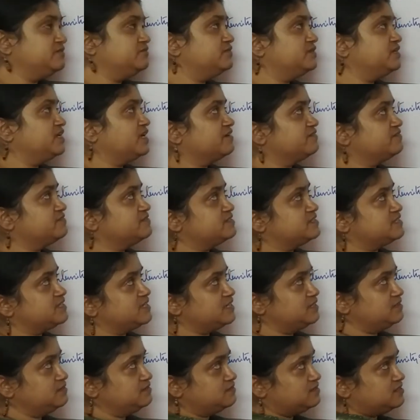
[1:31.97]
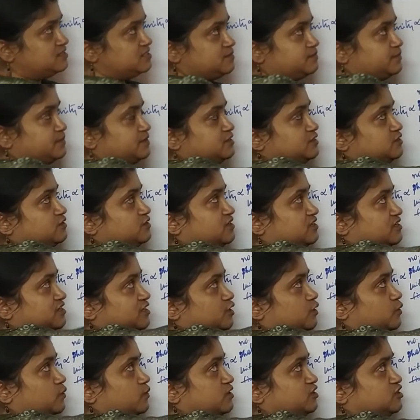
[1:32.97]
we have seen this particular
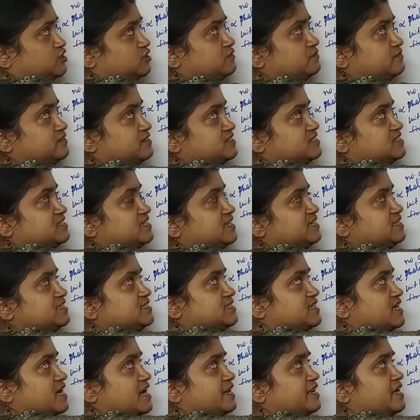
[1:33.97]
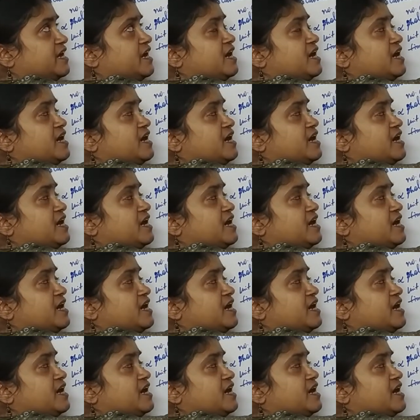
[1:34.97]
equation which says that